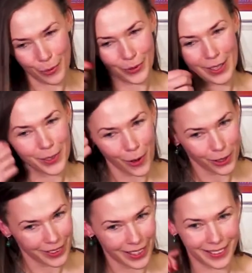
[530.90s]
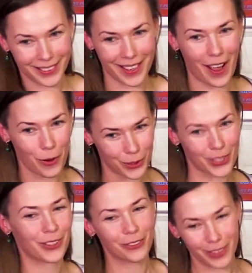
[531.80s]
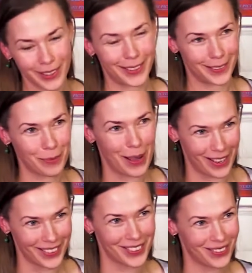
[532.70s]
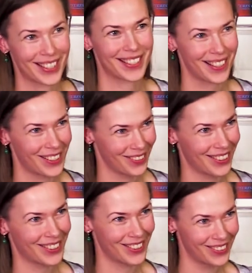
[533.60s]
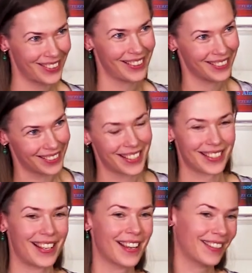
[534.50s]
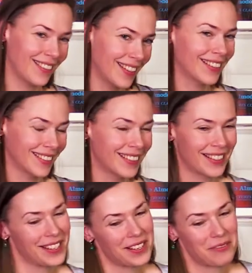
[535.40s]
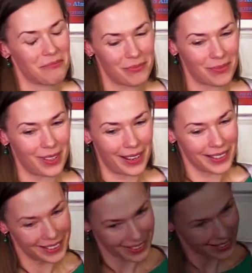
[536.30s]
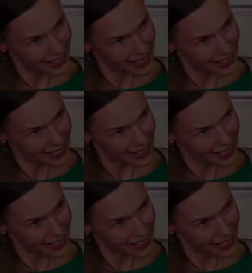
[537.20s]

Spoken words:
put the note that I was conflicted about it myself, you know, disliked and then liked.